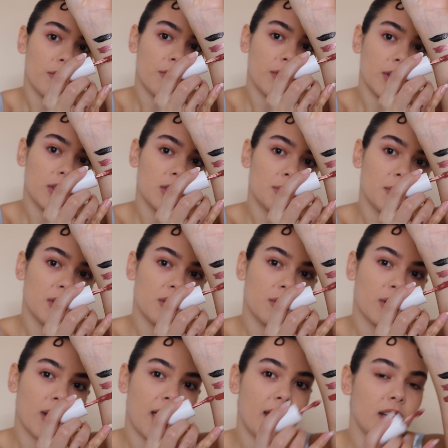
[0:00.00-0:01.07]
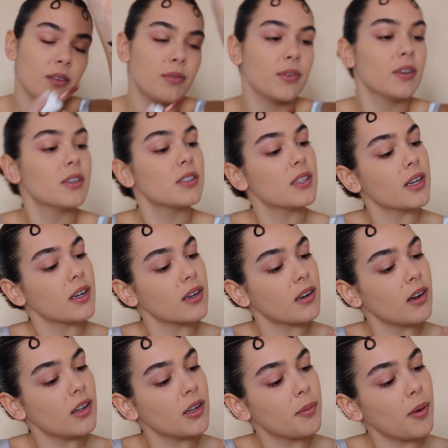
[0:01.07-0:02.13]
Feels beautiful, kind of feels like a
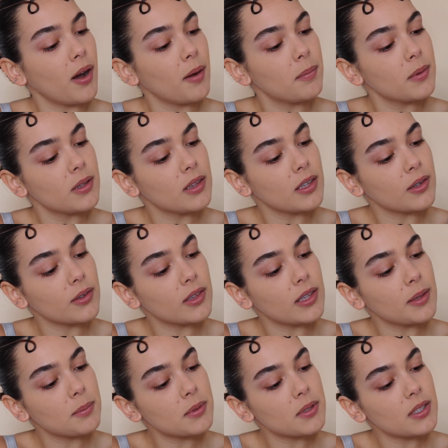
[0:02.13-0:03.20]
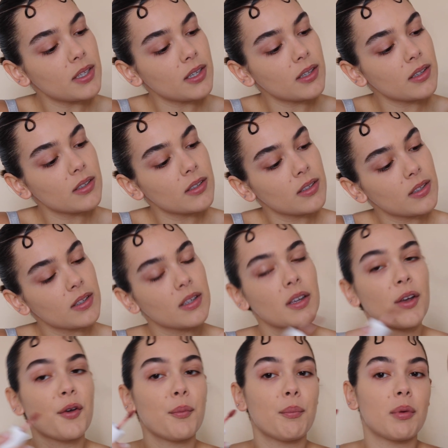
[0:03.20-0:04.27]
ColourPop liquid lipstick.
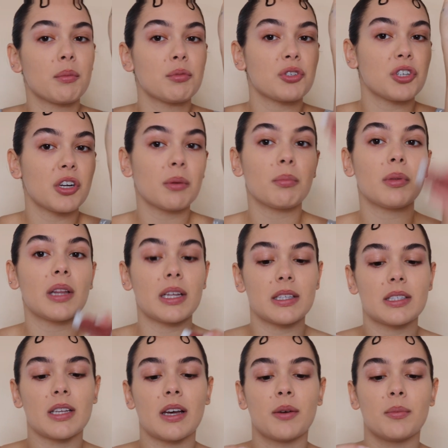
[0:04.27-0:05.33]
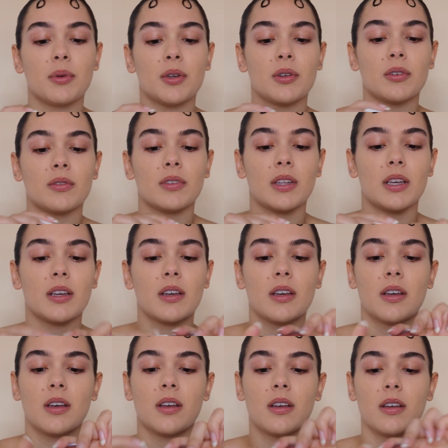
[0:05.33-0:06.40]
I'm sure it blends out beautifully.
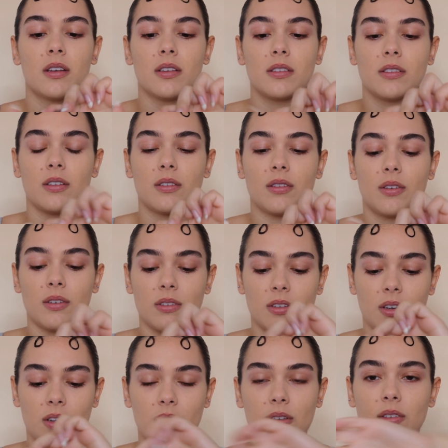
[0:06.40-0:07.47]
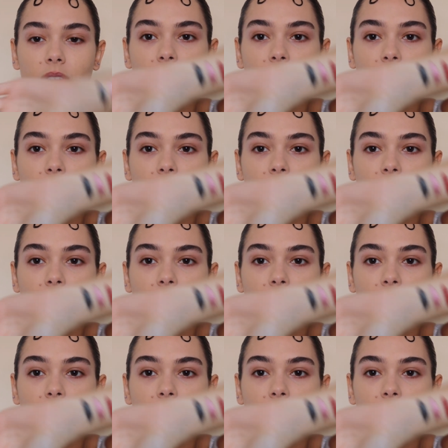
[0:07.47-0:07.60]
So those are those